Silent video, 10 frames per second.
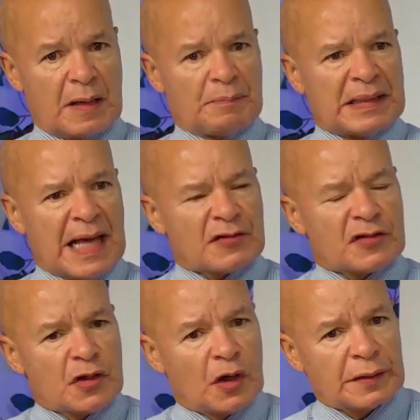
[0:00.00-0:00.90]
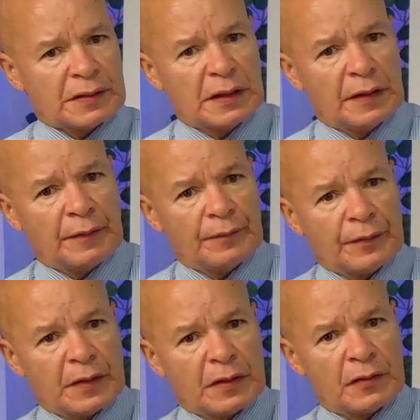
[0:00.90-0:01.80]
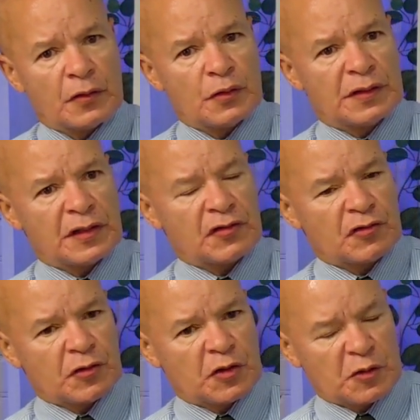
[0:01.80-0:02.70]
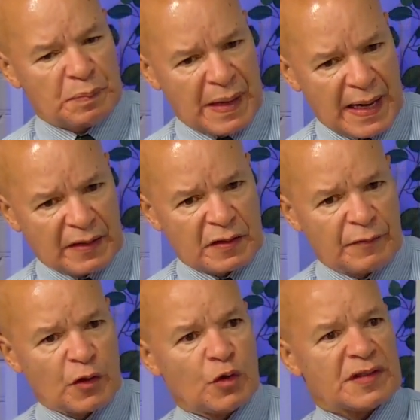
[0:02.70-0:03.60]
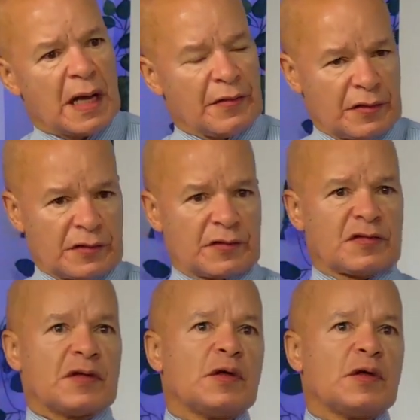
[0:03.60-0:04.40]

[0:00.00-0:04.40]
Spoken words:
But that's not to disrespect those others